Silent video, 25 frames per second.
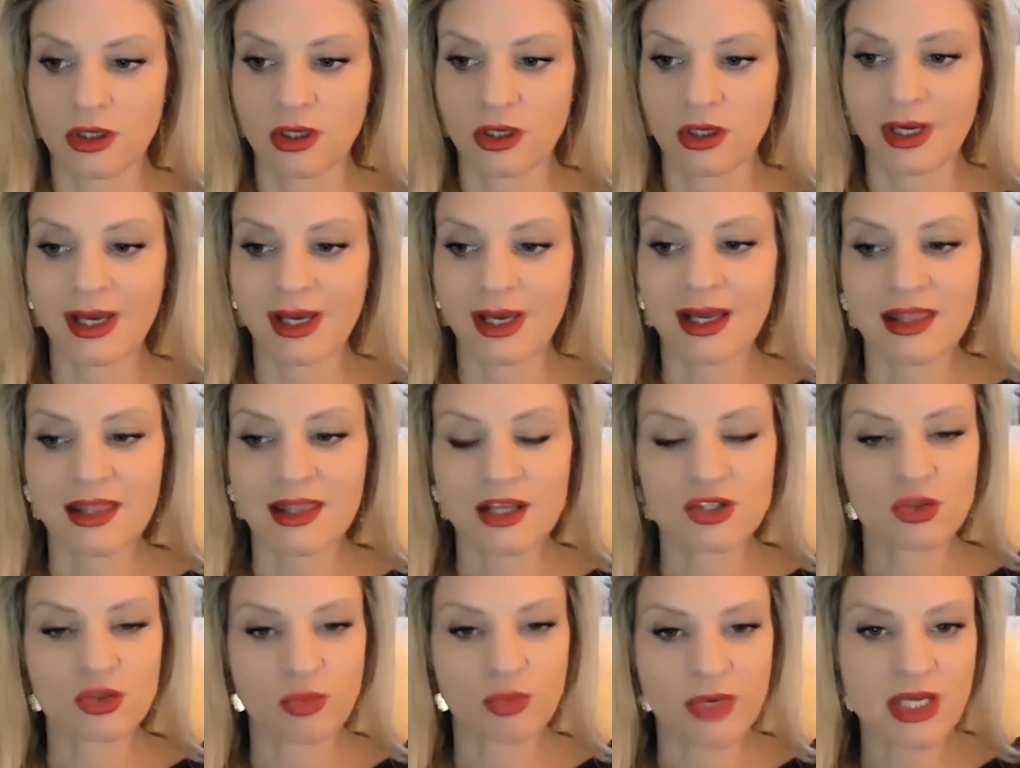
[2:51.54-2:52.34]
and there's
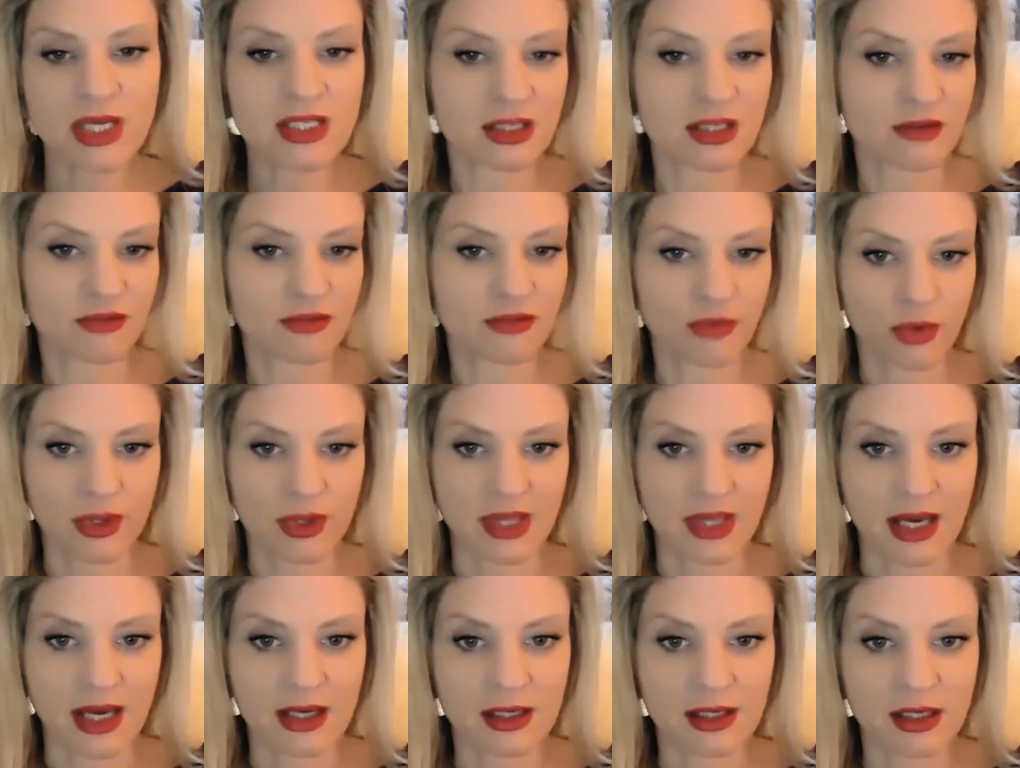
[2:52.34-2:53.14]
a reason for
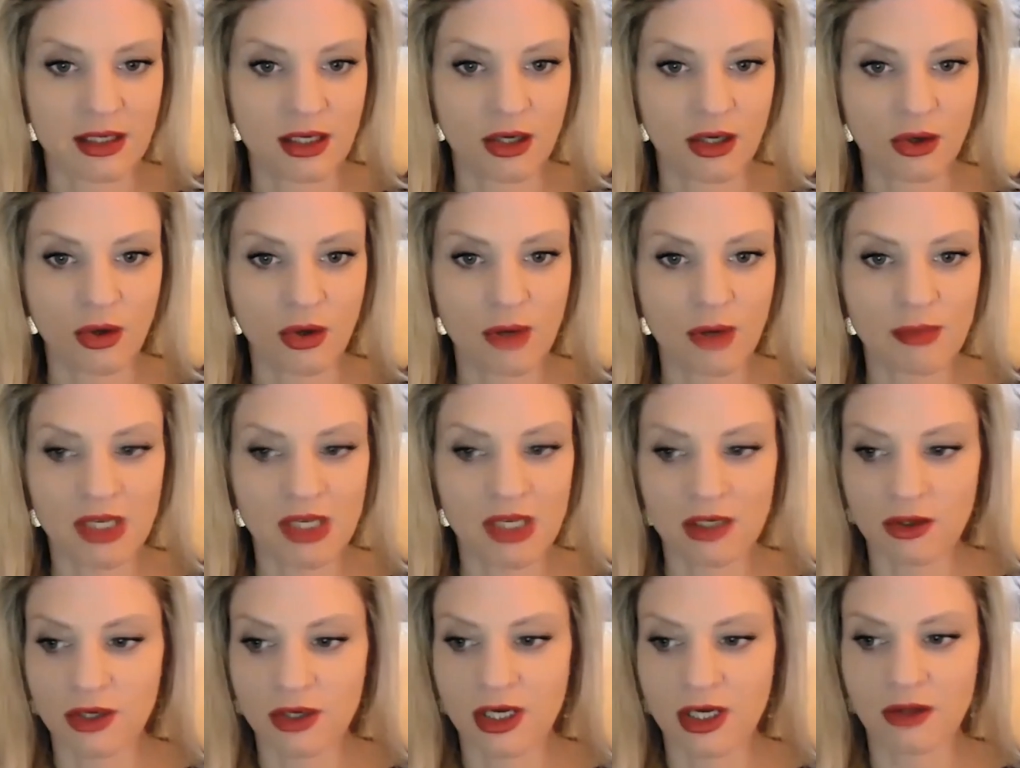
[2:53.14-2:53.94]
that, you know? I mean,
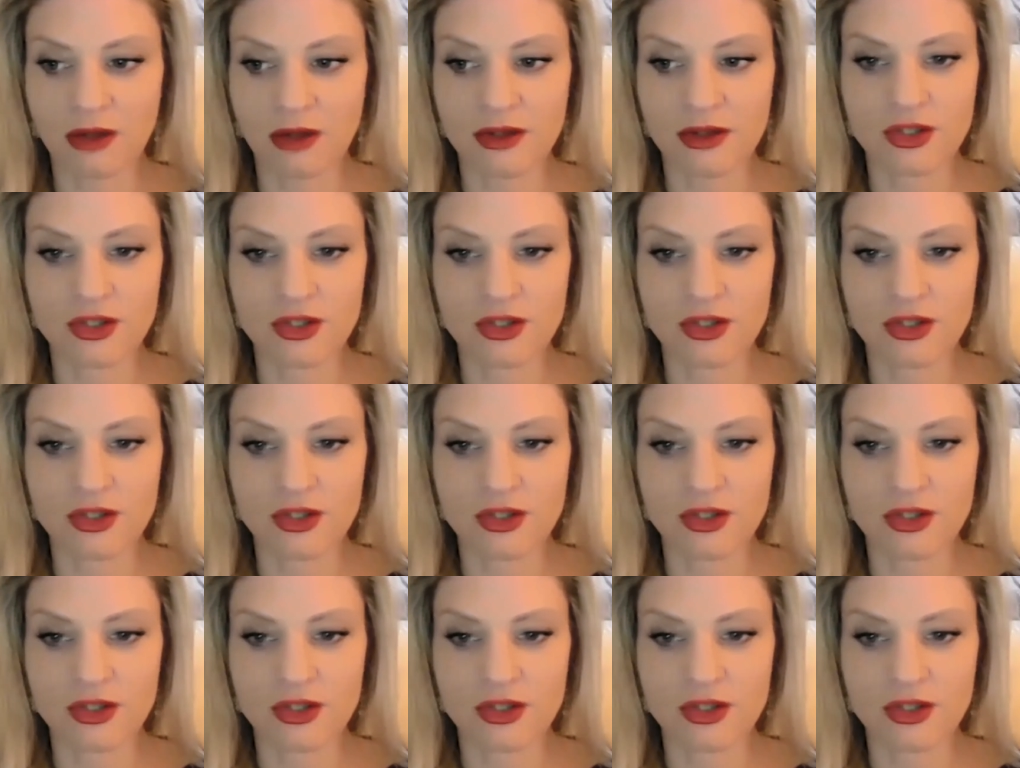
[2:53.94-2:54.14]
look at all the